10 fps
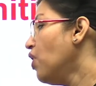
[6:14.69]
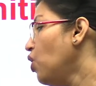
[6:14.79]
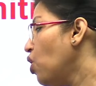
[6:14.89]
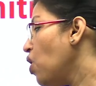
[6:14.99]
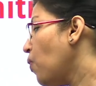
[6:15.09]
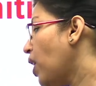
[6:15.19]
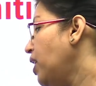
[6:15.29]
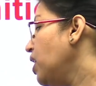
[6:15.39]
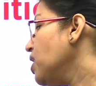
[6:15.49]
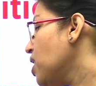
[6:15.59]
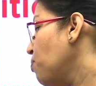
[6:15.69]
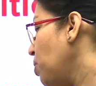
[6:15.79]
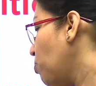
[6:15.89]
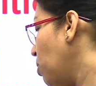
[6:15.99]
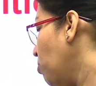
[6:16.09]
No wonder some
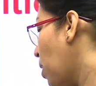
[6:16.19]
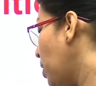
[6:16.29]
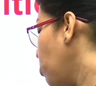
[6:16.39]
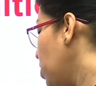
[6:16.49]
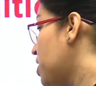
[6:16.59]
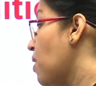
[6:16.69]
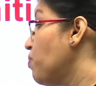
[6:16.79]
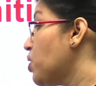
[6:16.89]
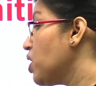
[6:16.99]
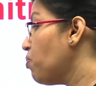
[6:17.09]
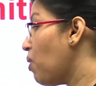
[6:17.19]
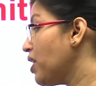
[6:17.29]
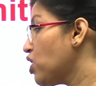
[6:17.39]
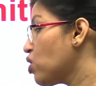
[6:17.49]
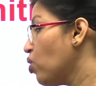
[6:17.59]
people might be tempted
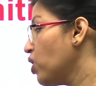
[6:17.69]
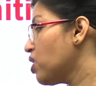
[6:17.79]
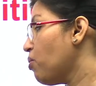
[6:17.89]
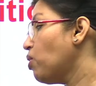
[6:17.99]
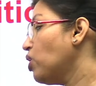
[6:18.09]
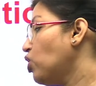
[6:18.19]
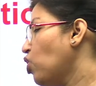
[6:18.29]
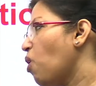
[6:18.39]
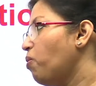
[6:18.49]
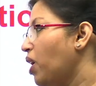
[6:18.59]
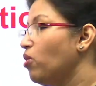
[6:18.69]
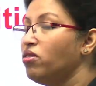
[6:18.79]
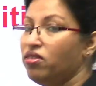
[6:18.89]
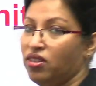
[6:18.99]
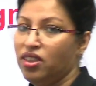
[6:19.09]
by stories about a top-down